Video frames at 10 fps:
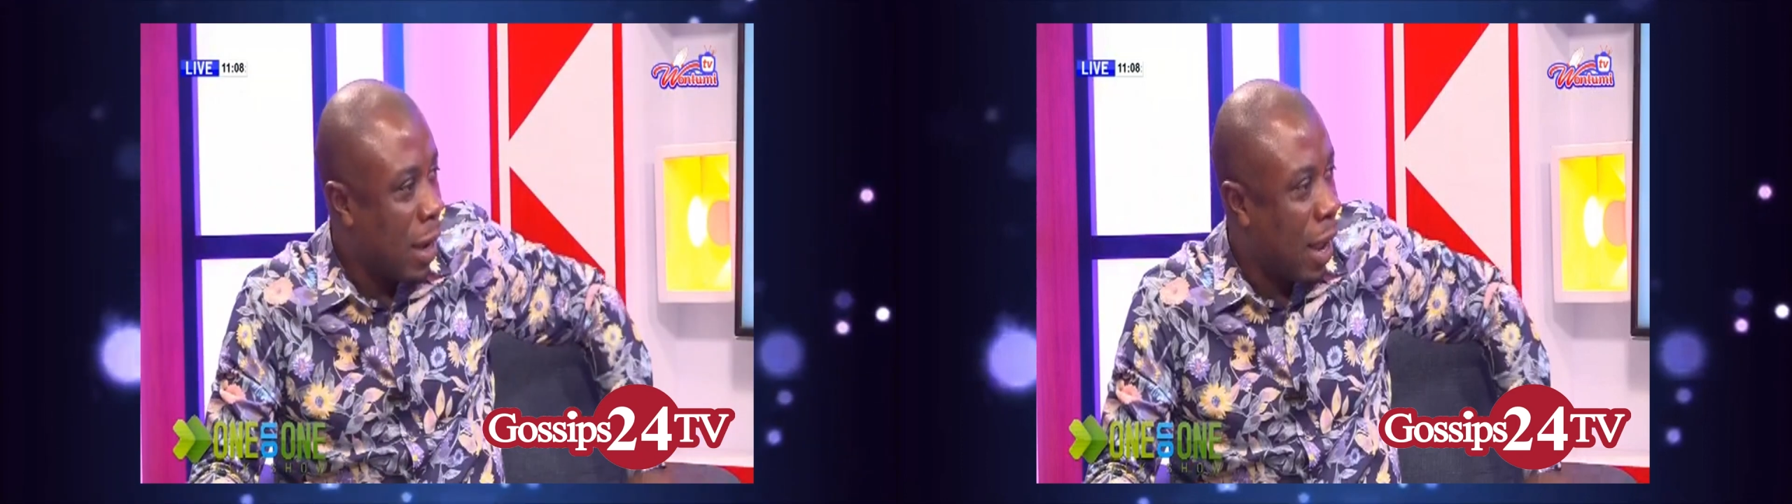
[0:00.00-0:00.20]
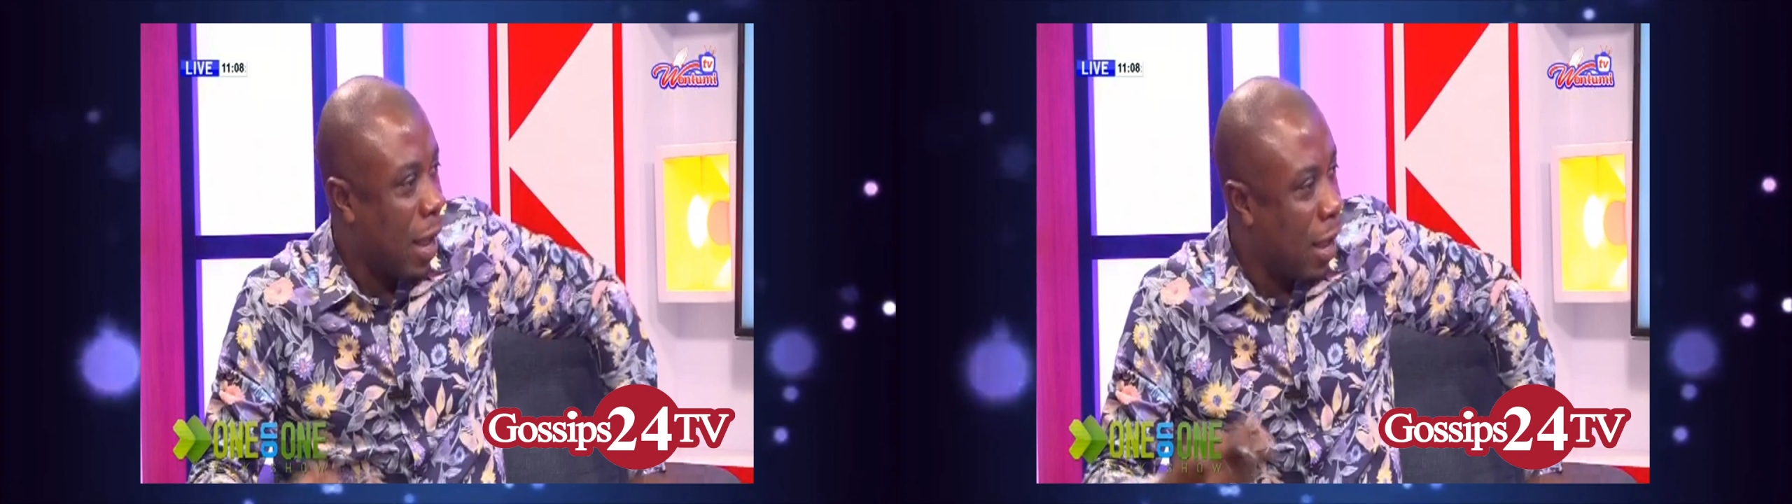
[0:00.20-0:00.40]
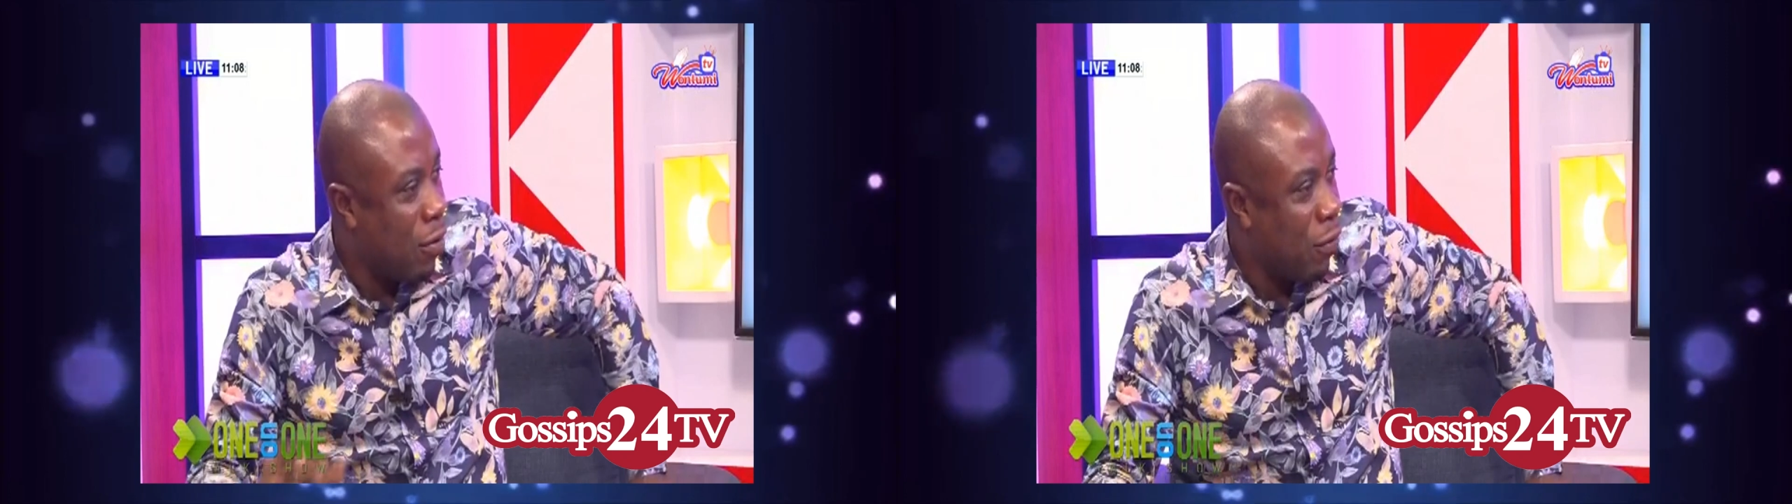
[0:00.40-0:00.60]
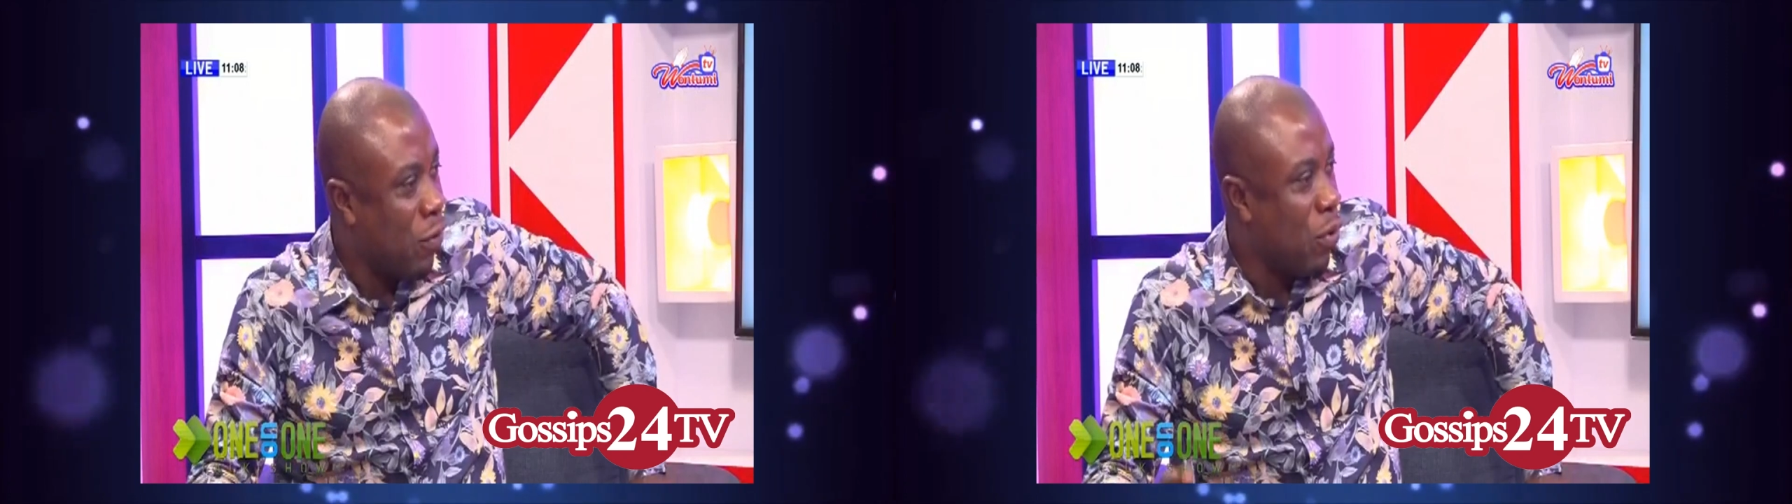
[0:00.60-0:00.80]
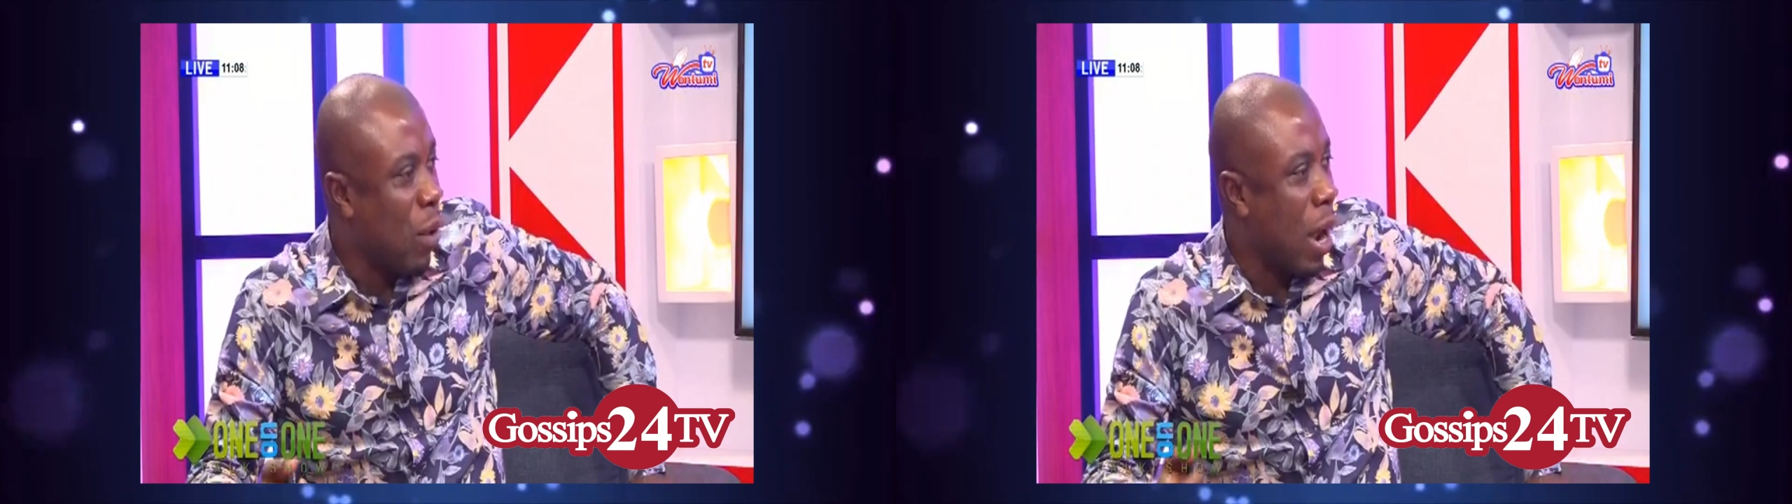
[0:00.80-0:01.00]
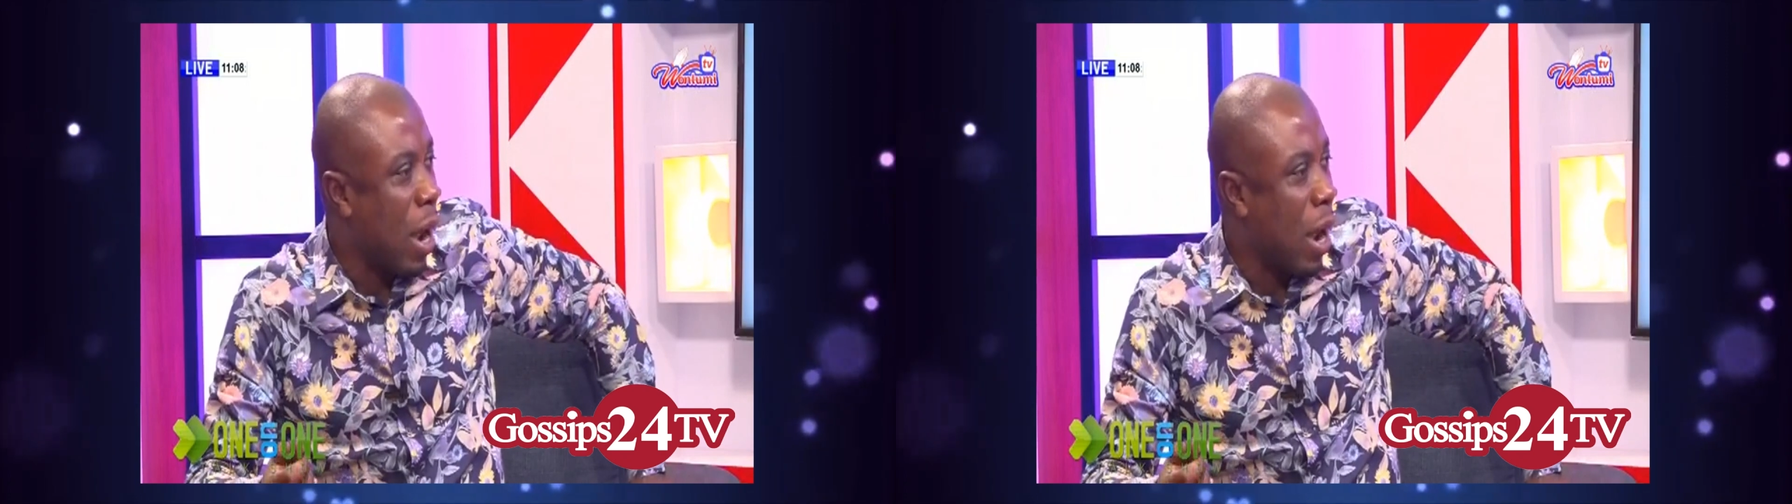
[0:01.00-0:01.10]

ahead of you.